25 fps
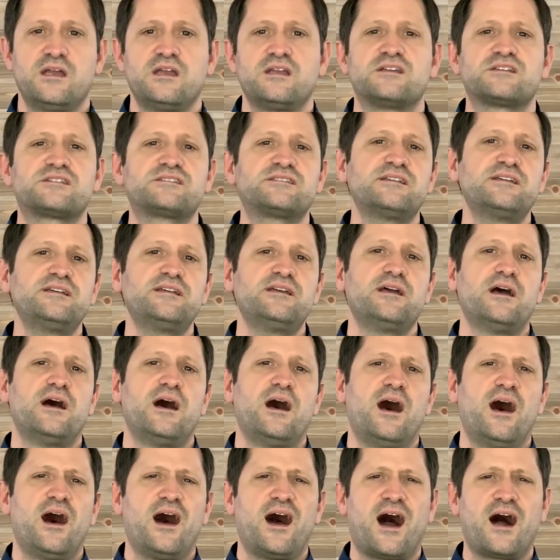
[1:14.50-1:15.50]
You see,
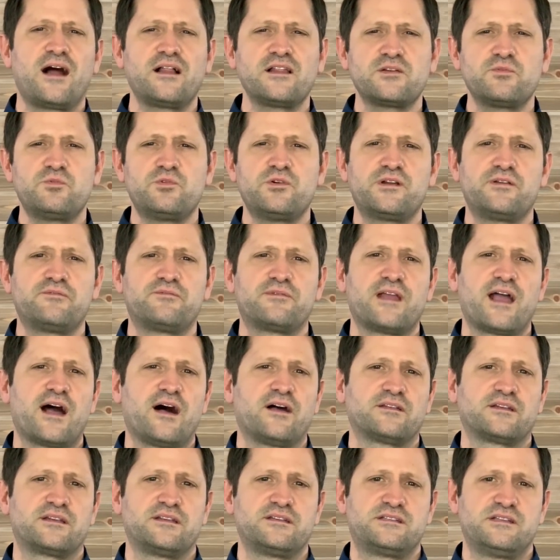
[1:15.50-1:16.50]
Hollywood and
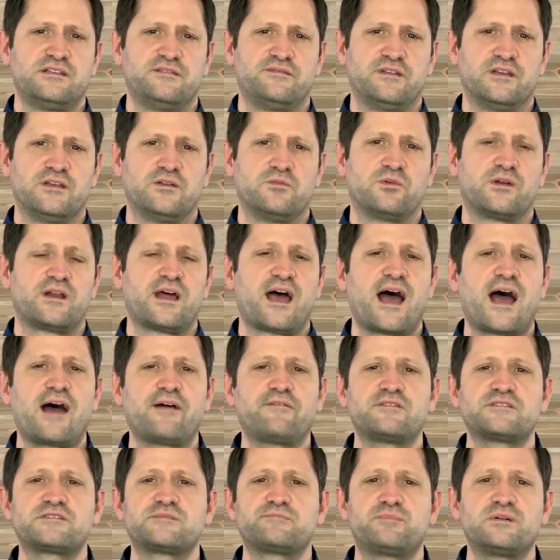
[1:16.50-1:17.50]
reality TV would
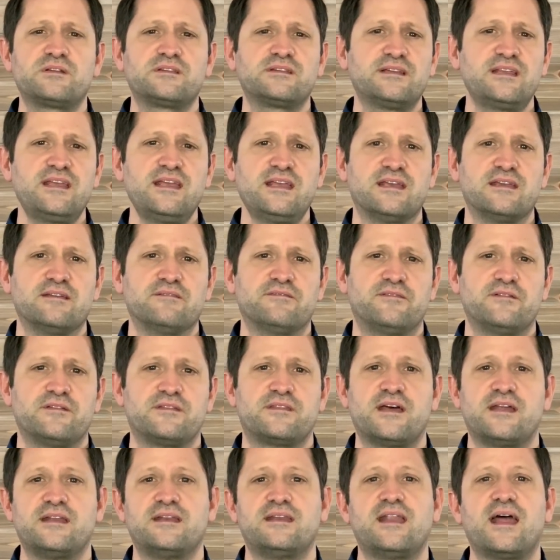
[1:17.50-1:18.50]
have us believe
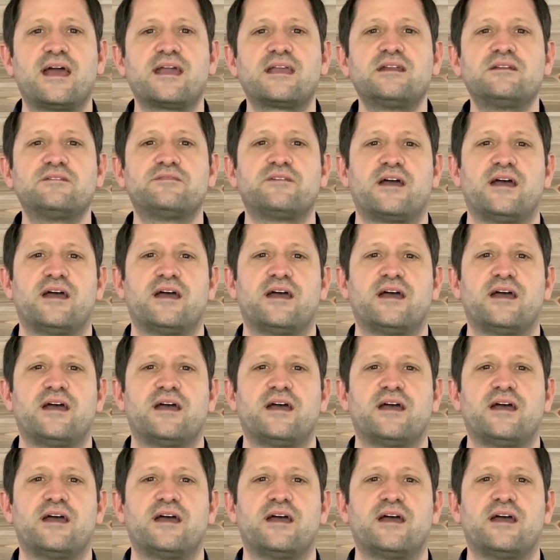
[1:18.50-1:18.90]
that negative